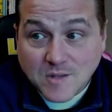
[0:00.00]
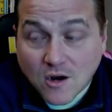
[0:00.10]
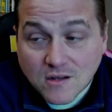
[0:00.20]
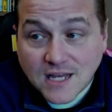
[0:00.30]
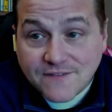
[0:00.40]

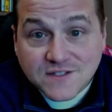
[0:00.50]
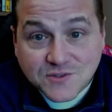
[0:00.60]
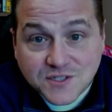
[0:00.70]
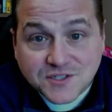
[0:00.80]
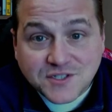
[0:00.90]
Our life as
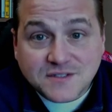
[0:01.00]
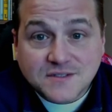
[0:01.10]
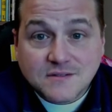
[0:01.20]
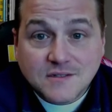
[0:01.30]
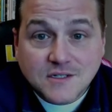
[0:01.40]
Christians
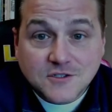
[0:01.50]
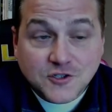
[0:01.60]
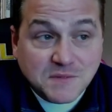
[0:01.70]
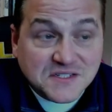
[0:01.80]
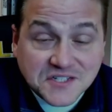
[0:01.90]
should
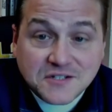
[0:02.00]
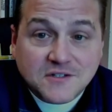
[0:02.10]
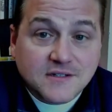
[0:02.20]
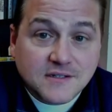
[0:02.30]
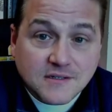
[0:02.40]
be
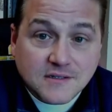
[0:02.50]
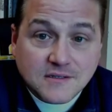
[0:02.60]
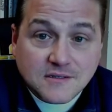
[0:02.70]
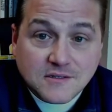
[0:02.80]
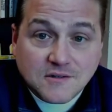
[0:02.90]
centered
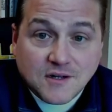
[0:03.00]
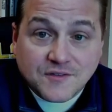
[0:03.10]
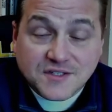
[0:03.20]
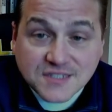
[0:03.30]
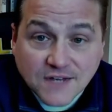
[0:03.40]
on
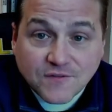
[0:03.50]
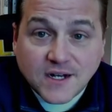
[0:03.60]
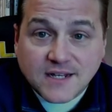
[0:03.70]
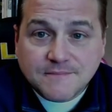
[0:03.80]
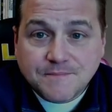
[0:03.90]
the
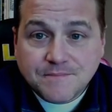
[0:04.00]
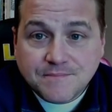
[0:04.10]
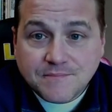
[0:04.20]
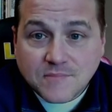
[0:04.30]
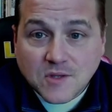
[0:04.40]
suffering,
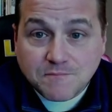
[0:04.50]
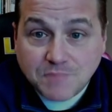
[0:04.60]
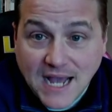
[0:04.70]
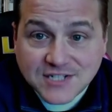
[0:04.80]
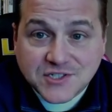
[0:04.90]

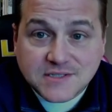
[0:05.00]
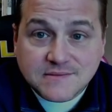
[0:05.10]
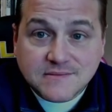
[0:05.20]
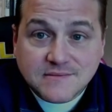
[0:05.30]
passion,